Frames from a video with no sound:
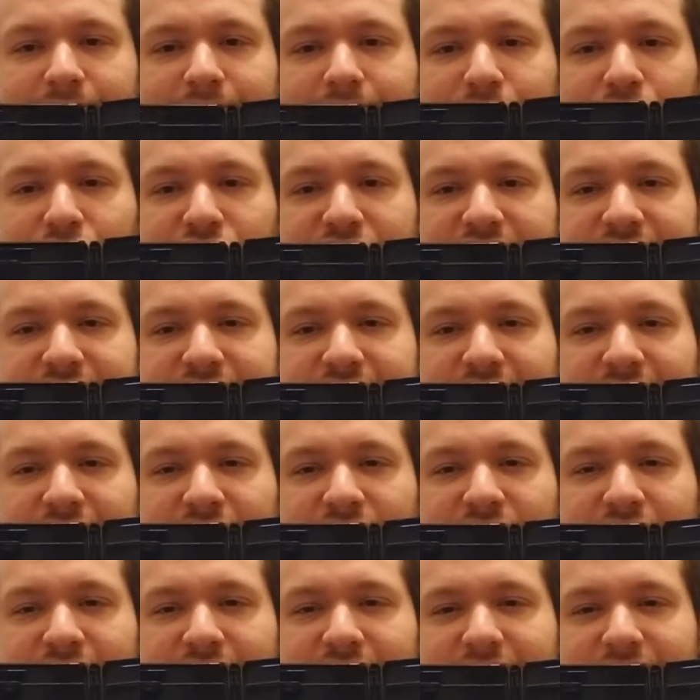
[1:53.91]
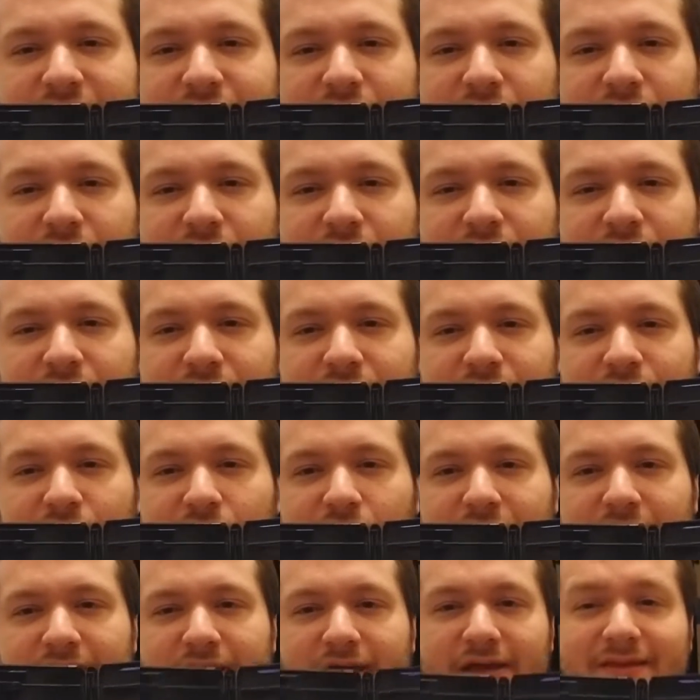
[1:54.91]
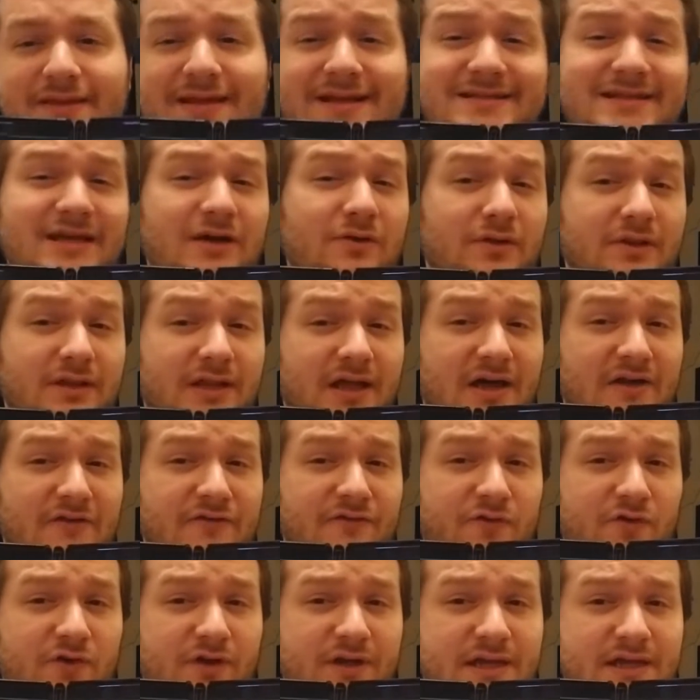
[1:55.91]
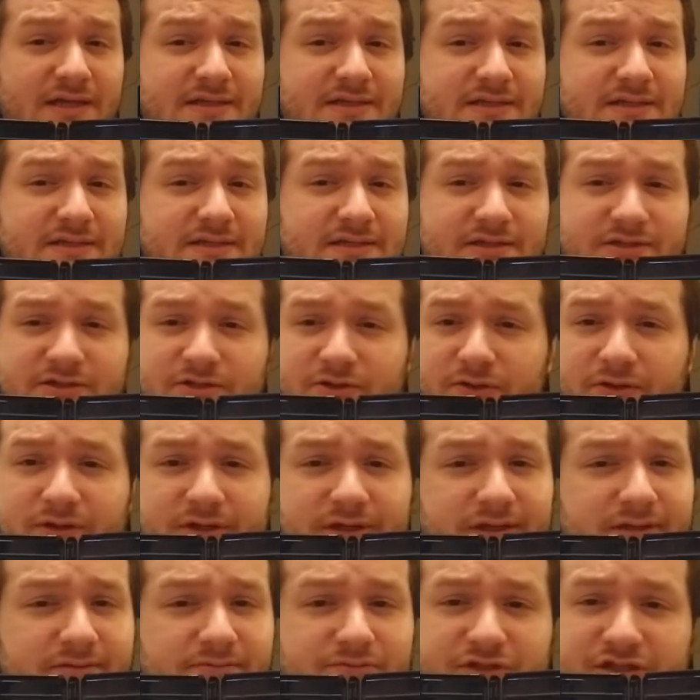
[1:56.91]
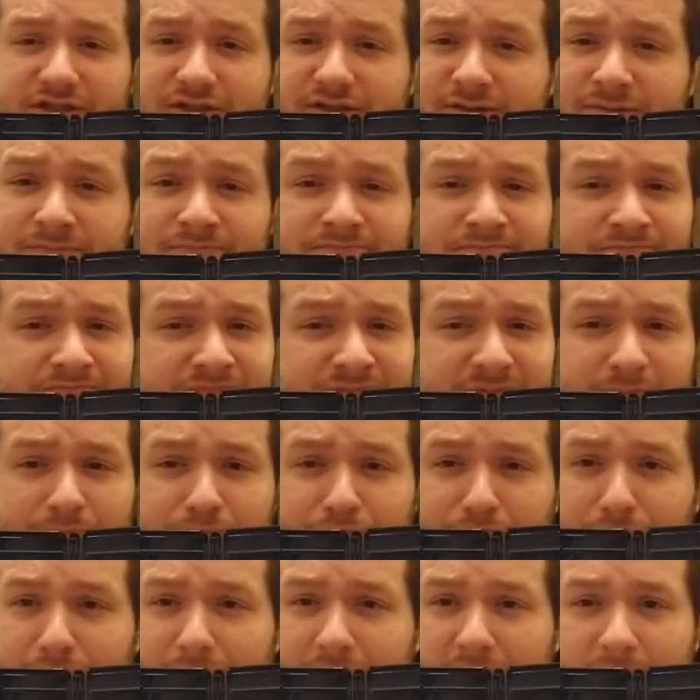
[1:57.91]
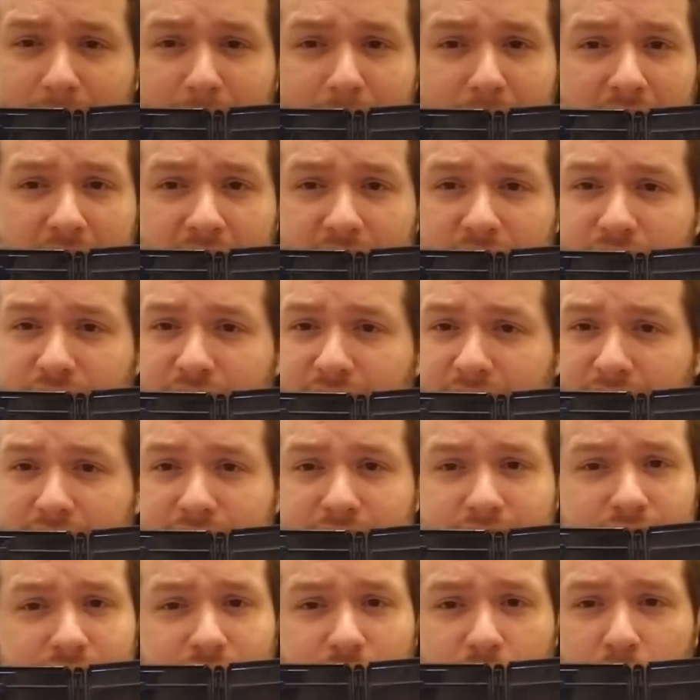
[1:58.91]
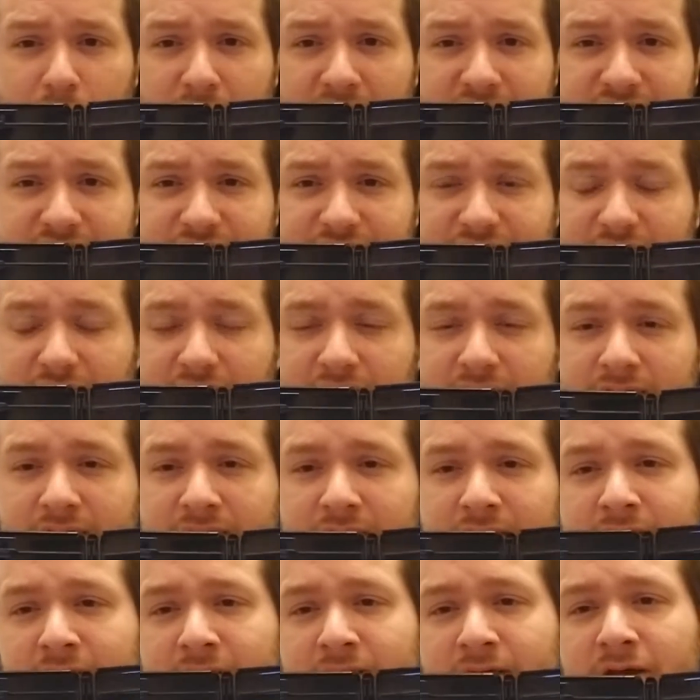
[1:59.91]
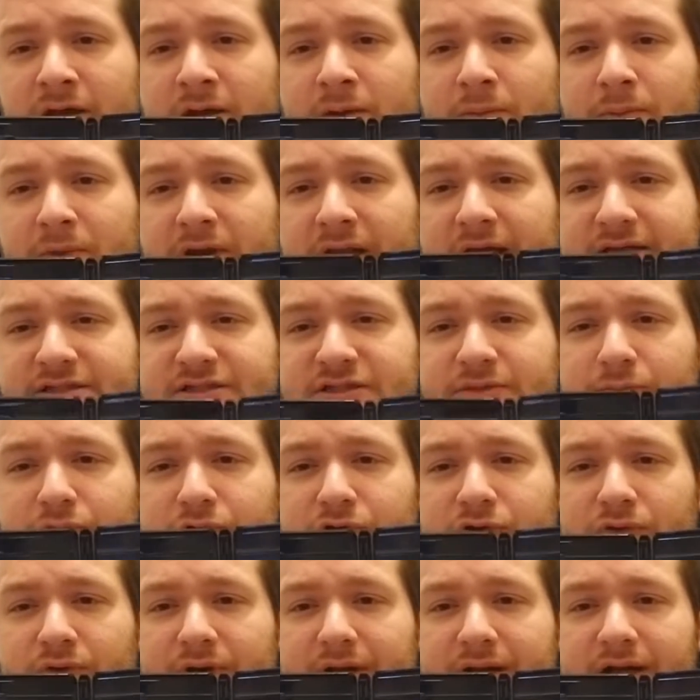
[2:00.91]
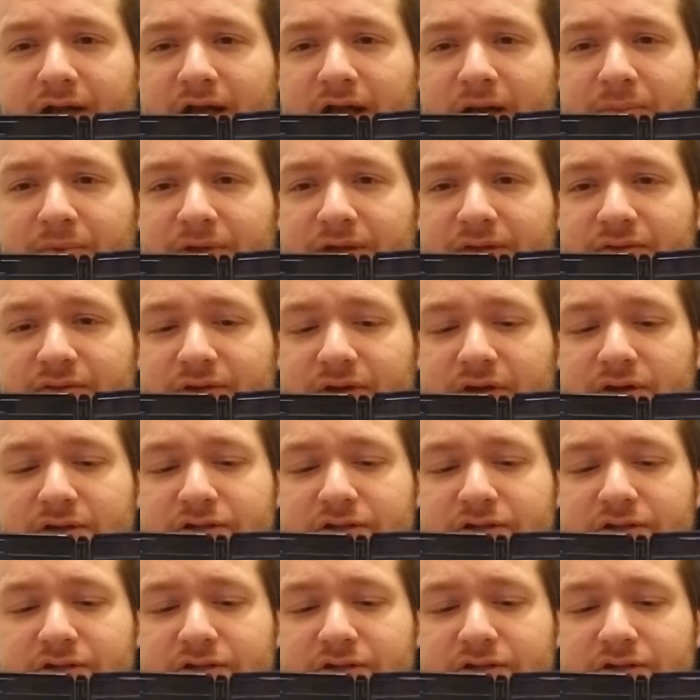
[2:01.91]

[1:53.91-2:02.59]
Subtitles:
pretty standard disc art for the 4K. That's how a lot of 4K discs are looking, just black background, white font. But it has the Blu-ray copy in there